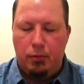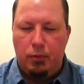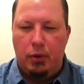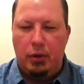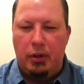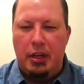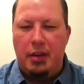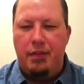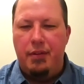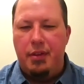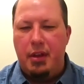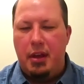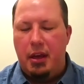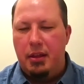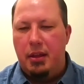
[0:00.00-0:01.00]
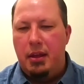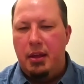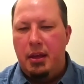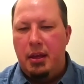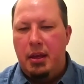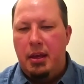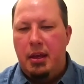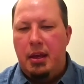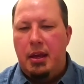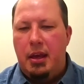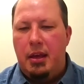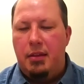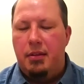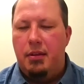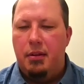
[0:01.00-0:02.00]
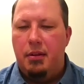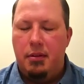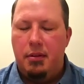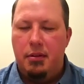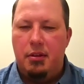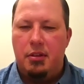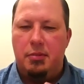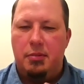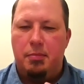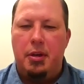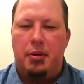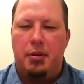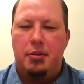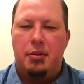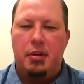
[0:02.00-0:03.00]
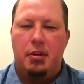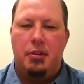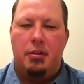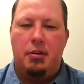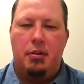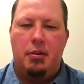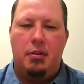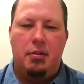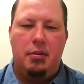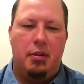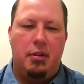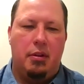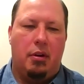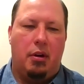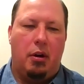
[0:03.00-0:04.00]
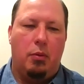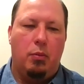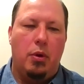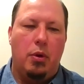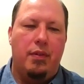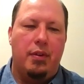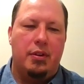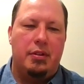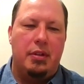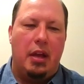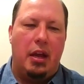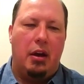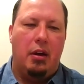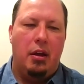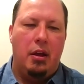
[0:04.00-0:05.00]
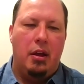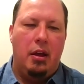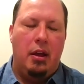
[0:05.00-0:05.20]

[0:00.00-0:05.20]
living in, and the speakers that are with us now.